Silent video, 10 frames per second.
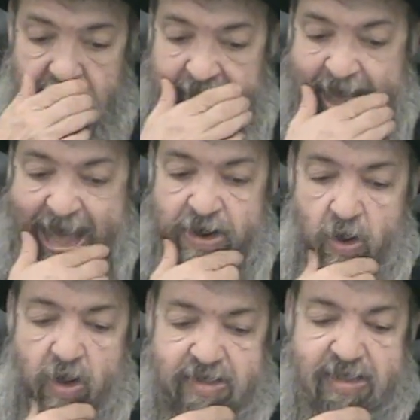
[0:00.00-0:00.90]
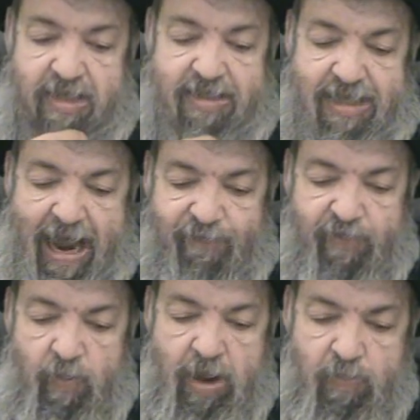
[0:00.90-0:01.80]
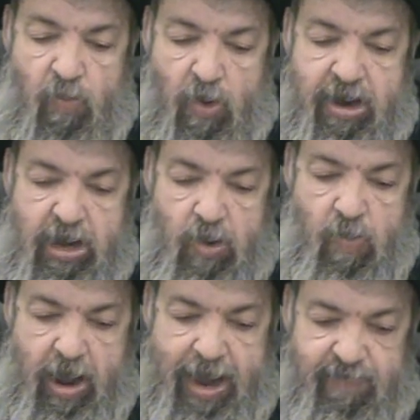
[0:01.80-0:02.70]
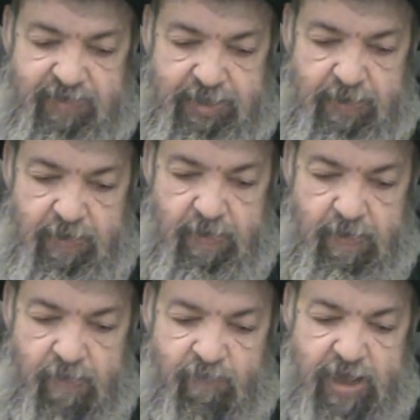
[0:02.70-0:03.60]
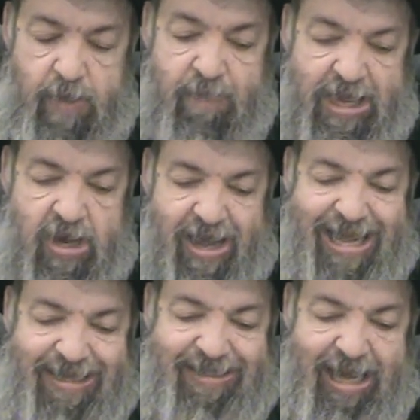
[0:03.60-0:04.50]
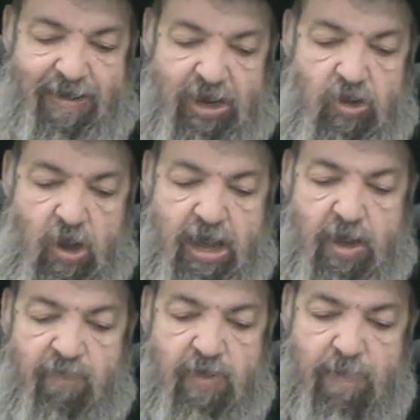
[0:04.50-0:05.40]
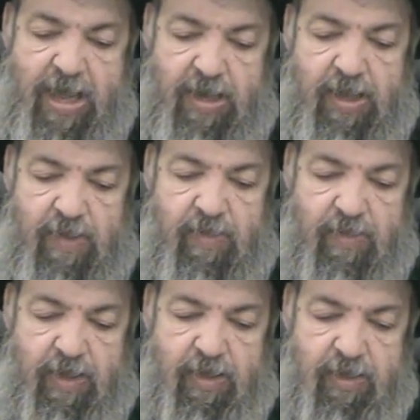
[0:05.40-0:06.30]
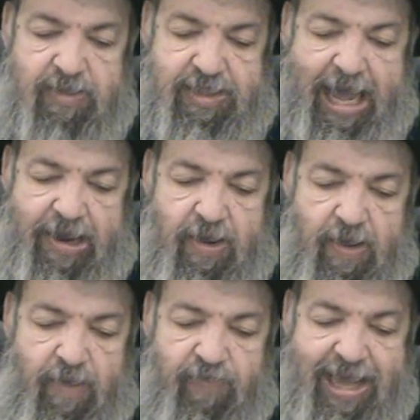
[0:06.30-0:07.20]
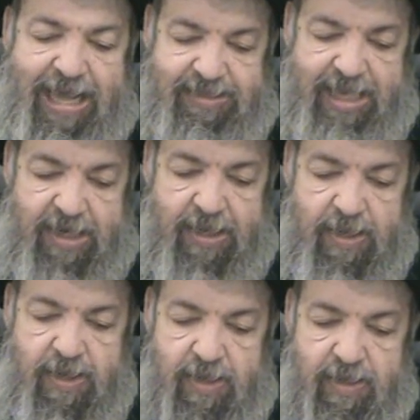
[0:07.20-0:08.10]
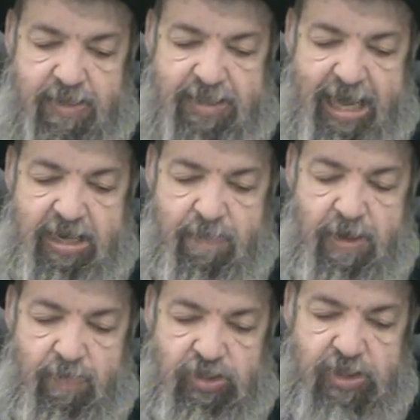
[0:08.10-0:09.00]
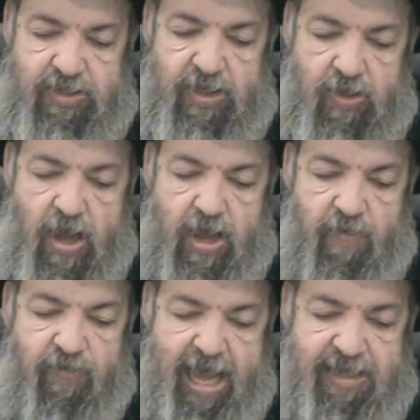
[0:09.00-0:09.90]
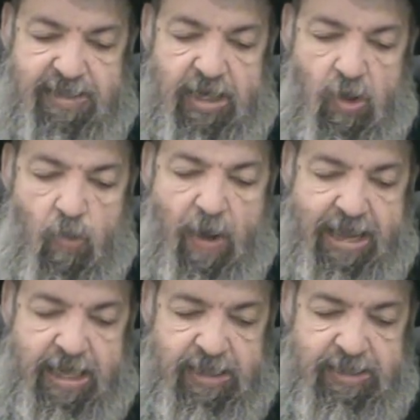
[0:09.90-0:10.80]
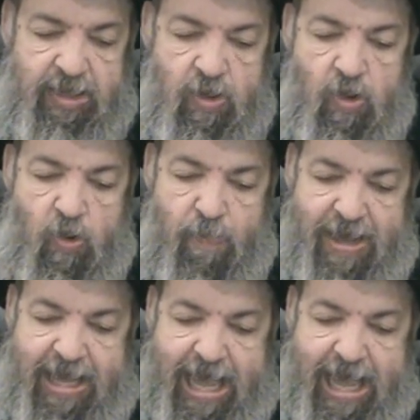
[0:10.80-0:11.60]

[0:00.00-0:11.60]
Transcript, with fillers: Kat osi tzafra, when morning arrives, the Yamina Isar and the Koyach of Yamin, the Tzad of Chesed, the Tzad Yamin, which is the Koyach of Chesed, awakens, or